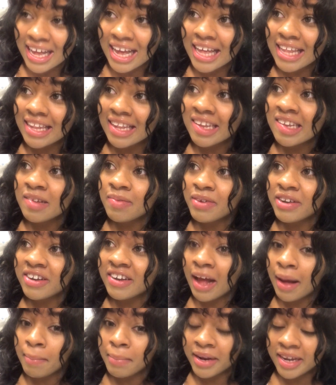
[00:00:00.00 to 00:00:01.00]
At least when
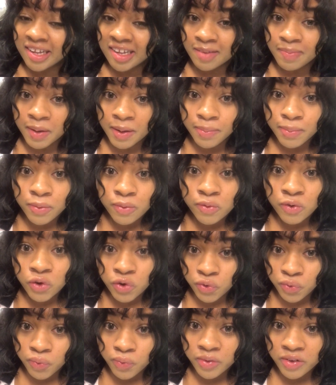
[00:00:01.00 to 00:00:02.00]
Japanese people
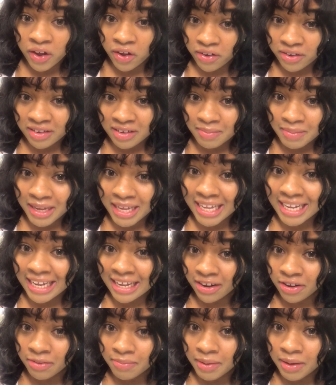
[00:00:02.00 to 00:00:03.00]
do talk to me and
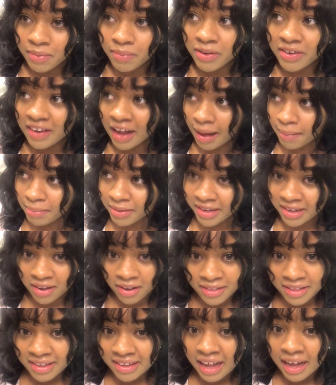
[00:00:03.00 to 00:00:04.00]
hit on me, which happens
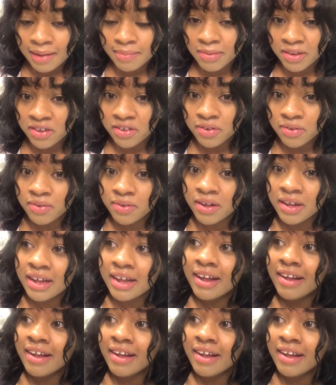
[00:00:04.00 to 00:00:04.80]
all the time too,